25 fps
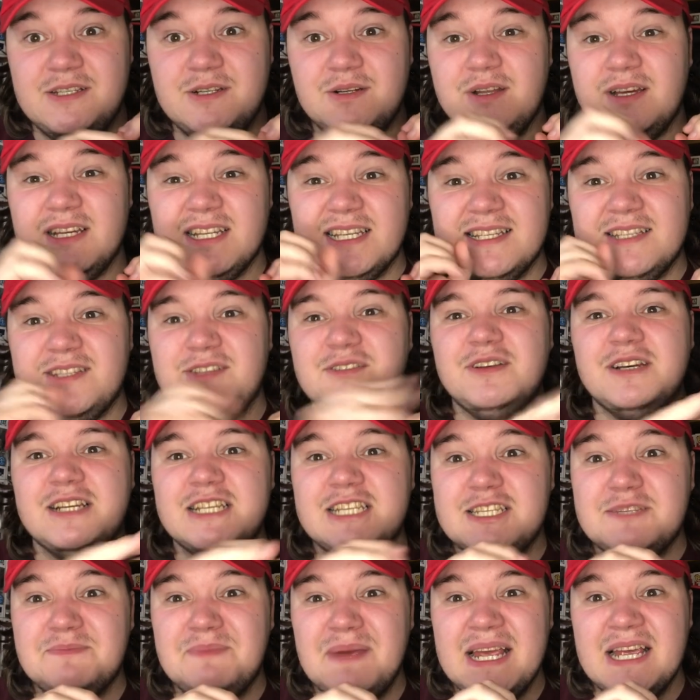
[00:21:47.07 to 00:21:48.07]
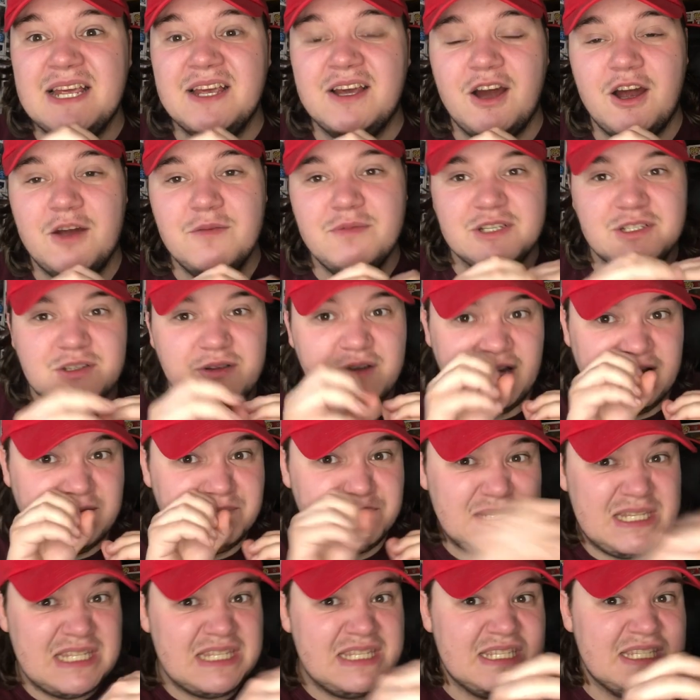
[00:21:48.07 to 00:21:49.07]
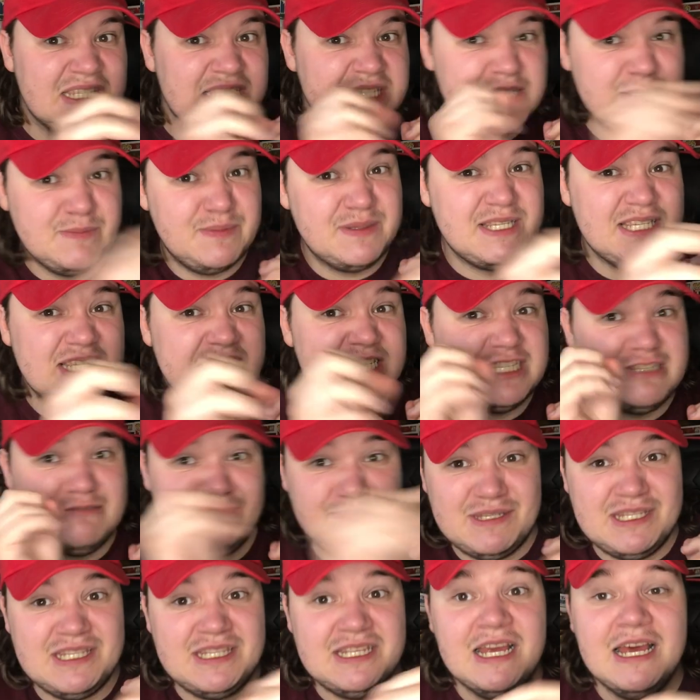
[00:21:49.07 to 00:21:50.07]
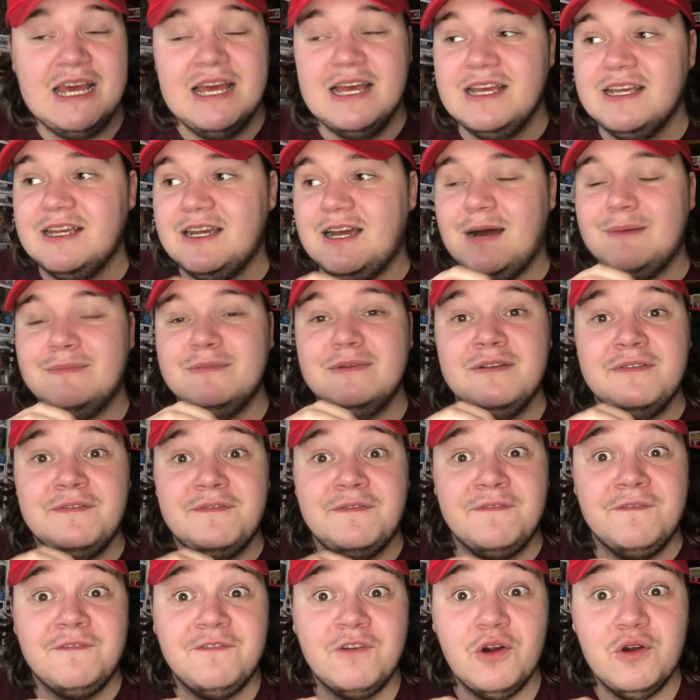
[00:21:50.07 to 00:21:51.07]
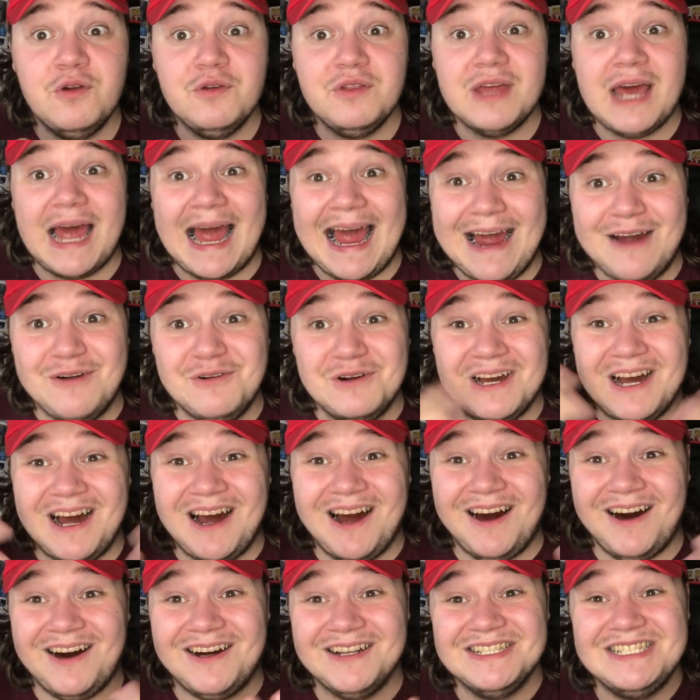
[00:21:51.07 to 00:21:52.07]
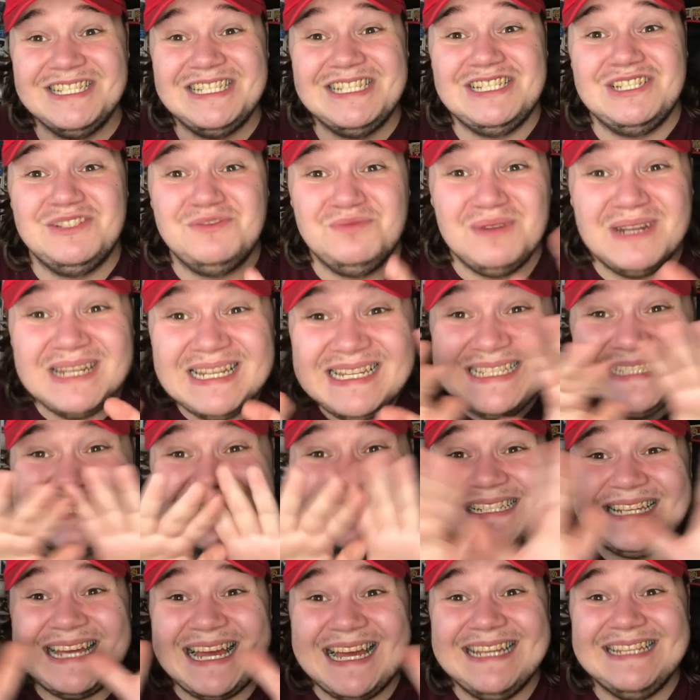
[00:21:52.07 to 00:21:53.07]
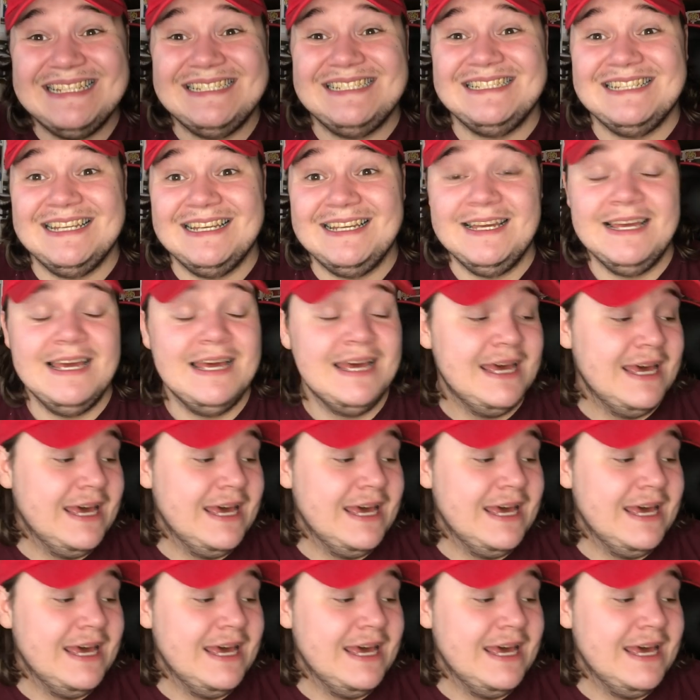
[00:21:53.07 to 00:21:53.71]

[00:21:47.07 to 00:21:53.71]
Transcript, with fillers: of like a spitting cobra, sort of like pss, pss, pss, coming through the outer hard sweet casing.